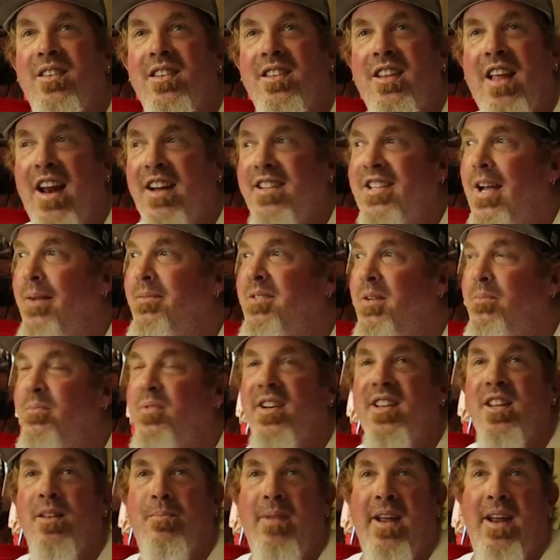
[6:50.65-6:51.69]
A lot of times he'd
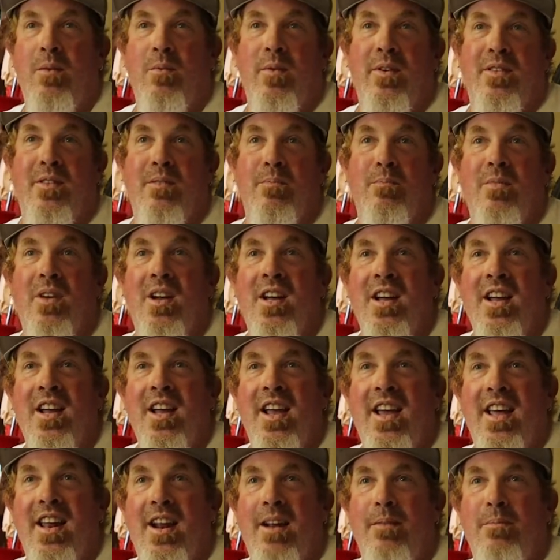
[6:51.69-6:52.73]
bring the paint with him,
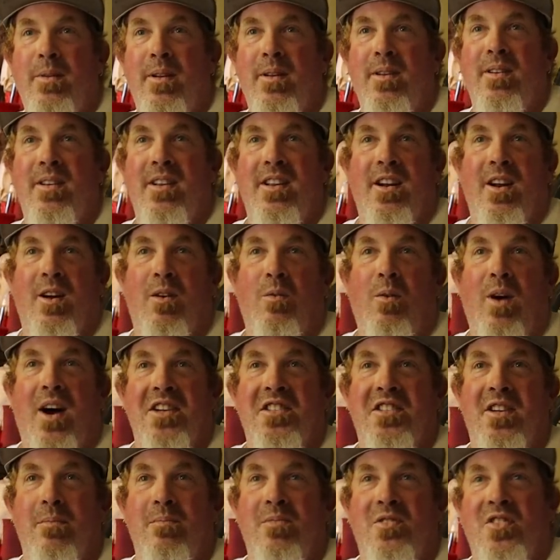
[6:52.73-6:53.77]
and I'd be, you know,
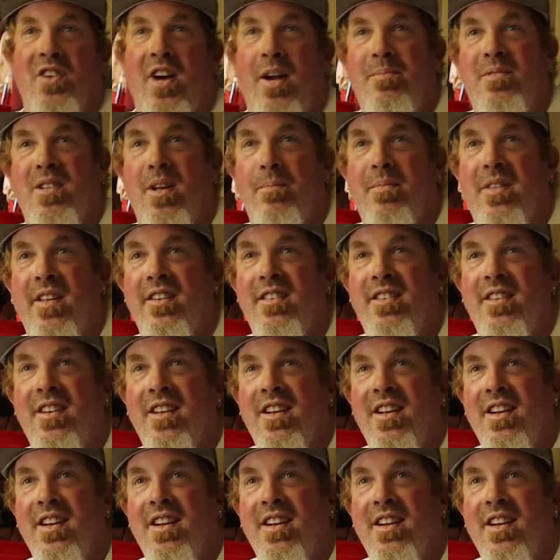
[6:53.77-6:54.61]
watching him stripe something.